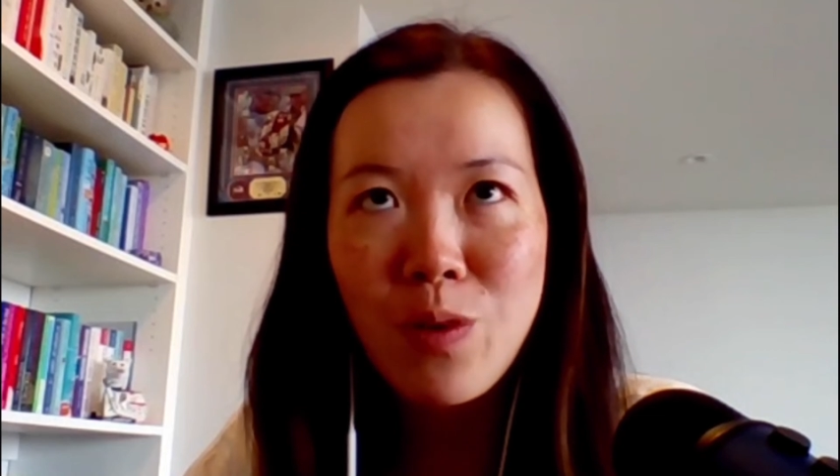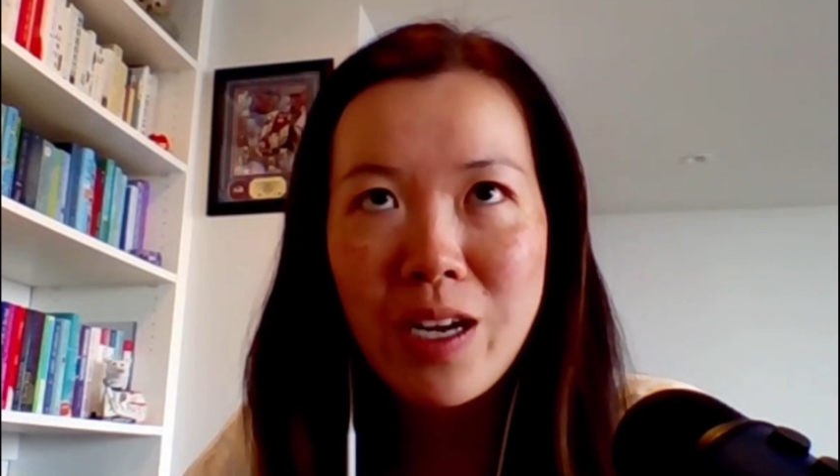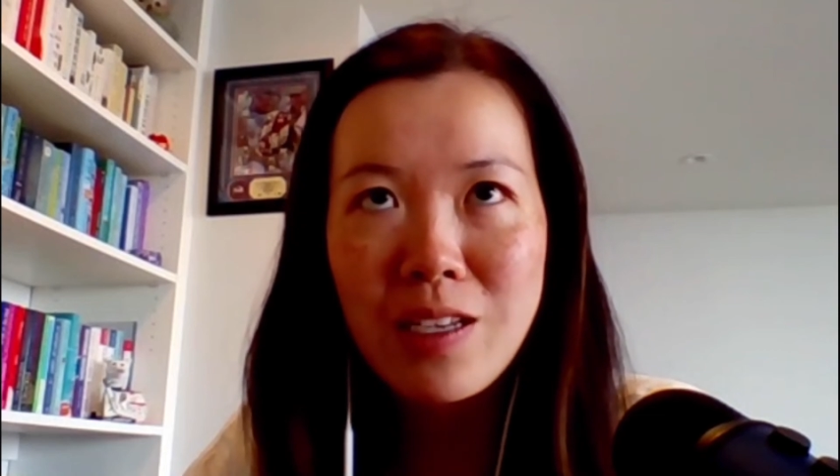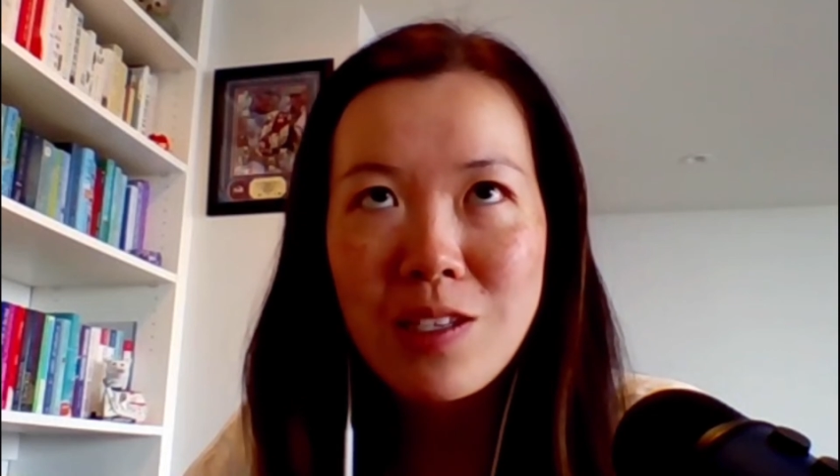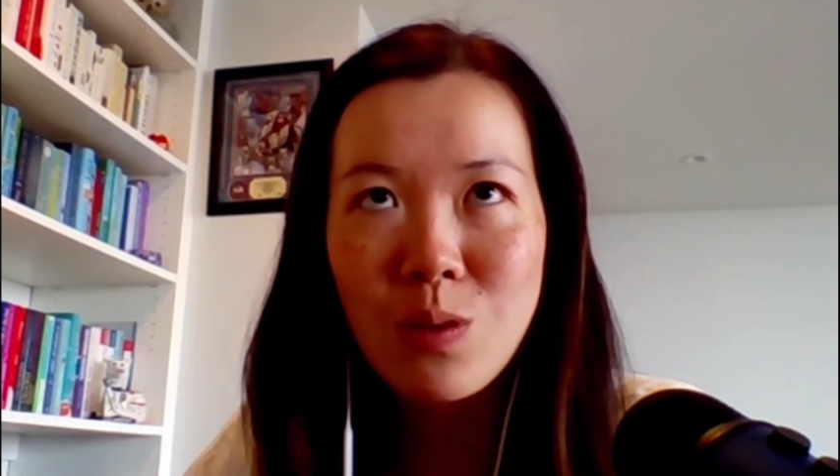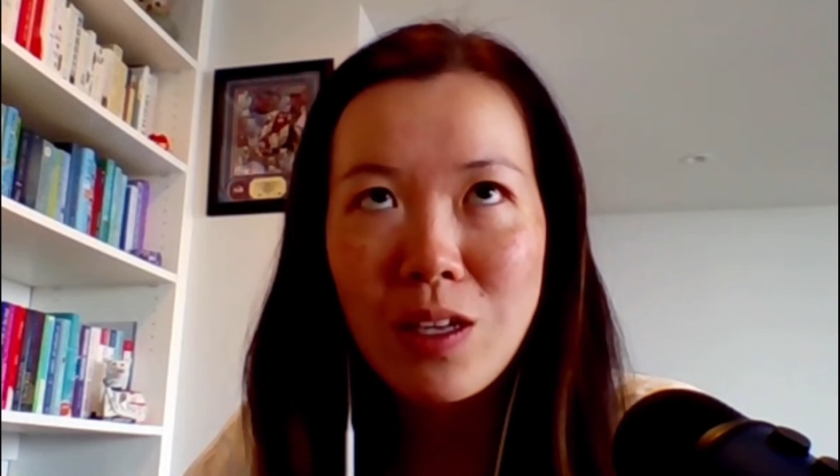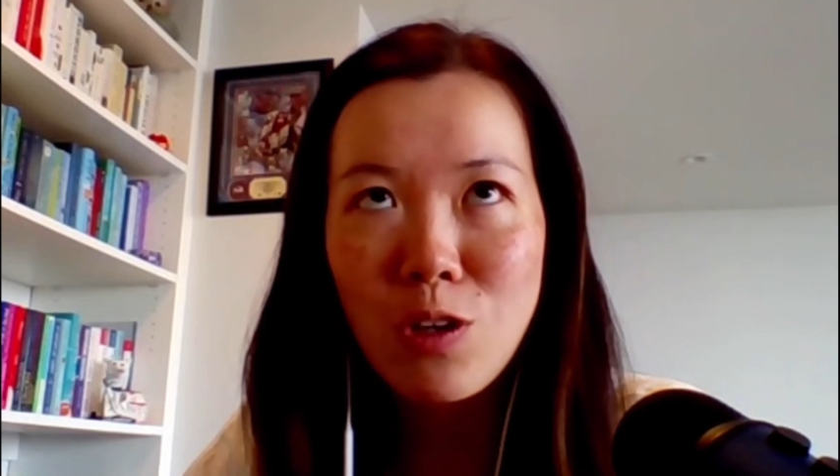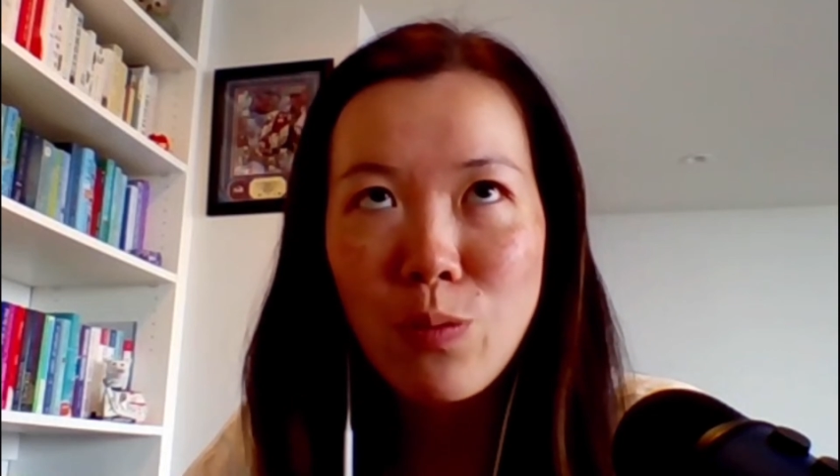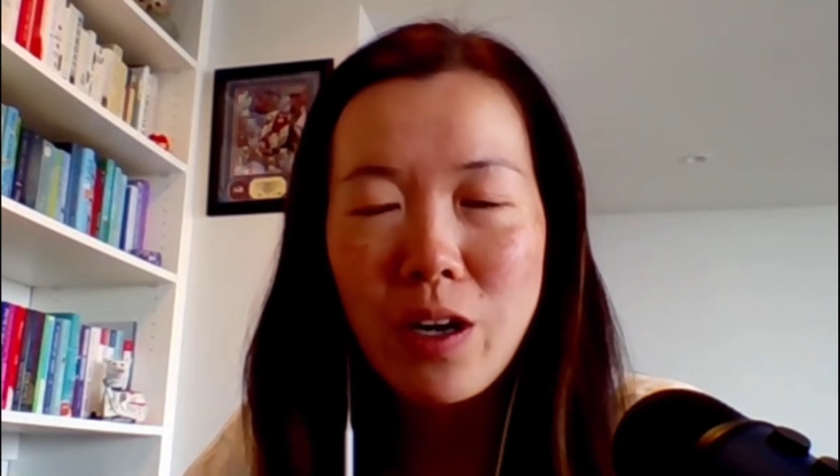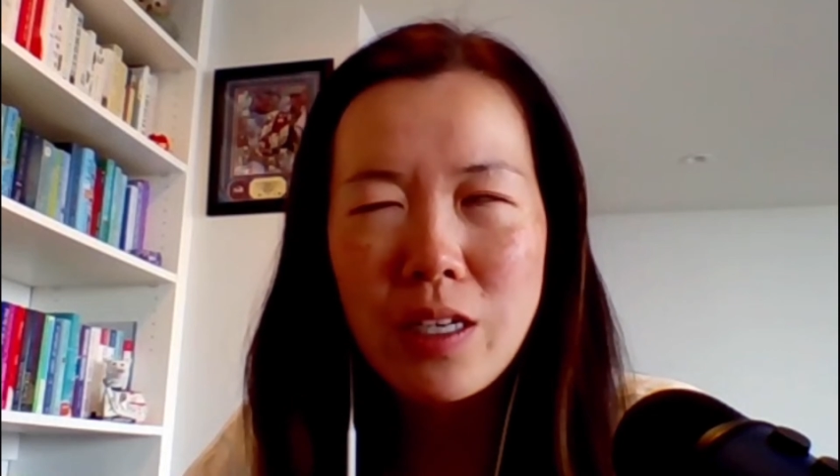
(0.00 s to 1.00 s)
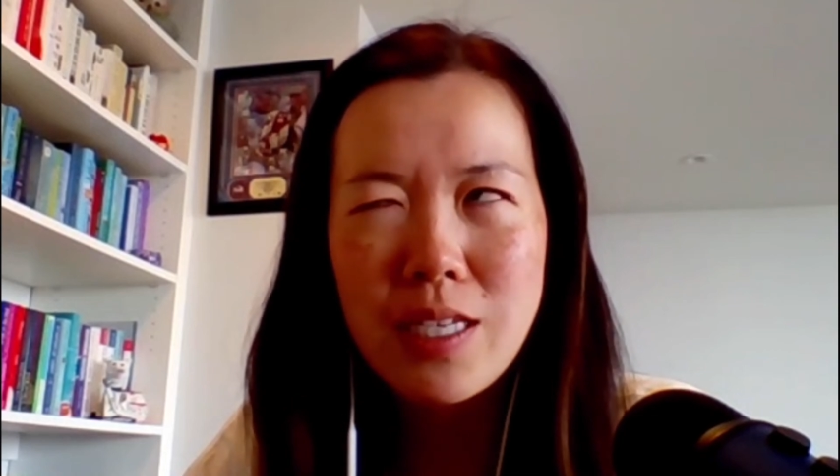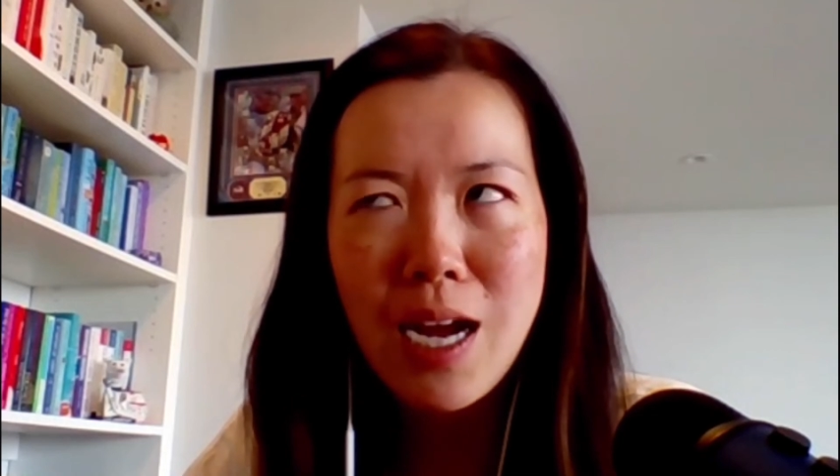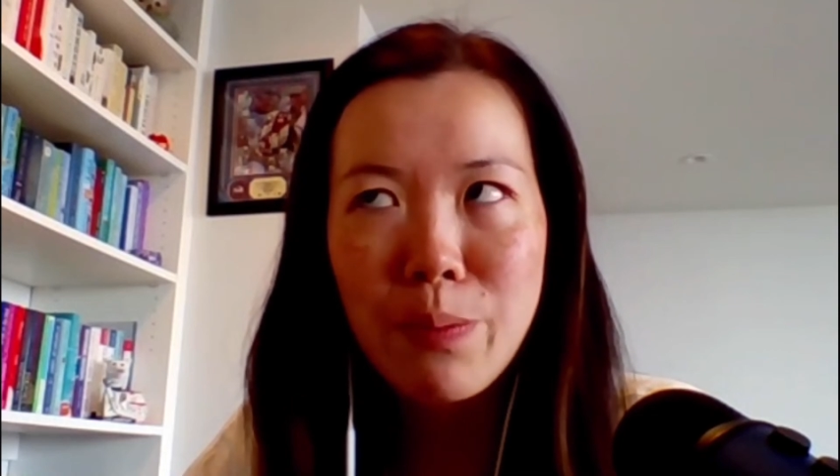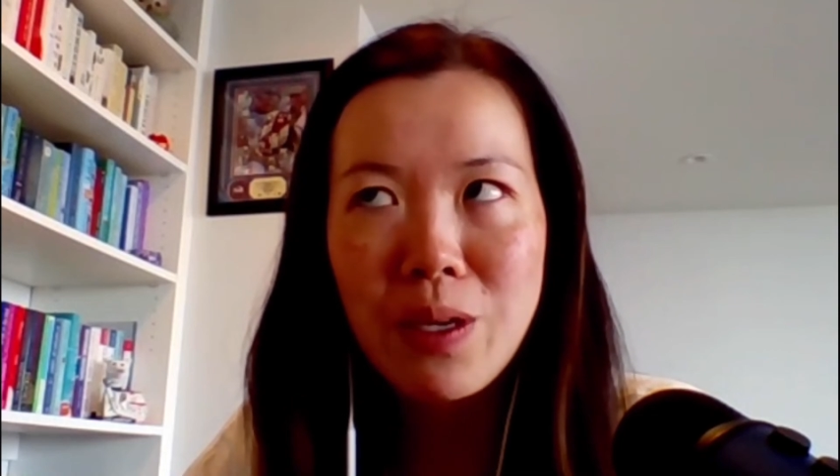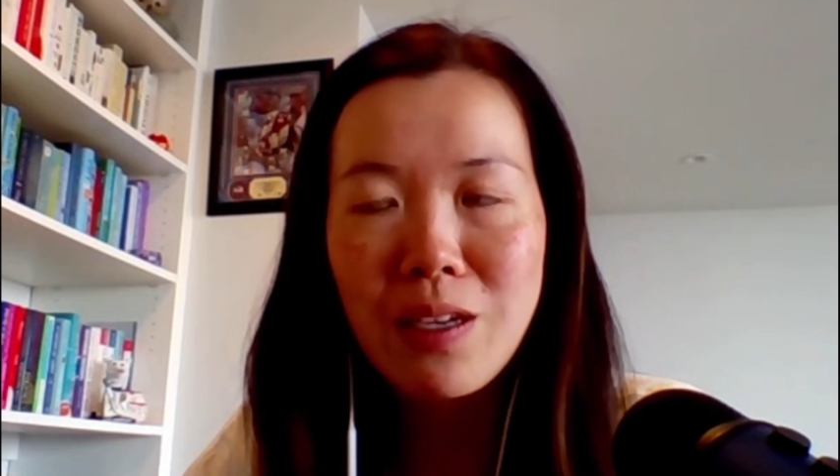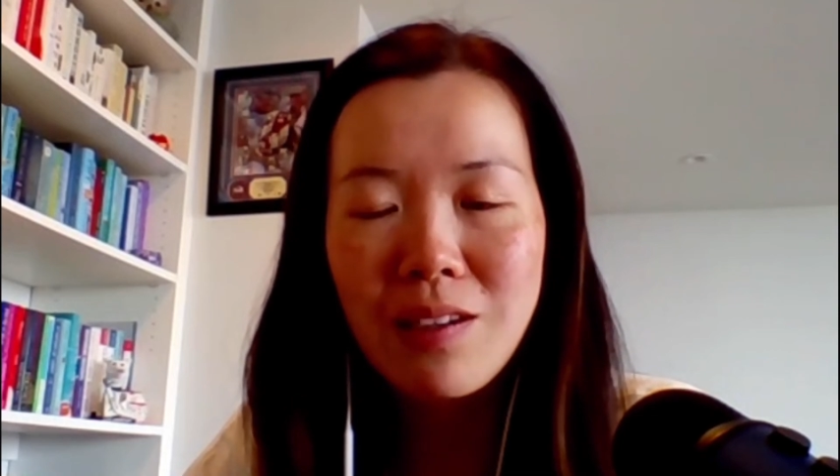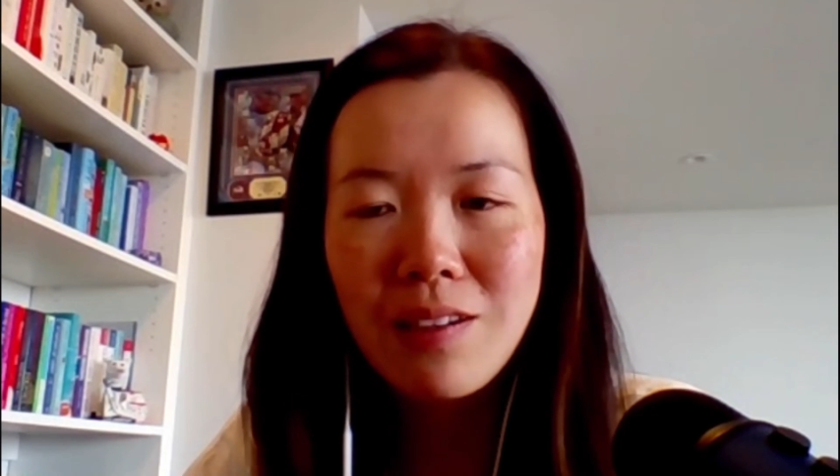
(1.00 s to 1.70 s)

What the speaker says: winning so that Omar is happy.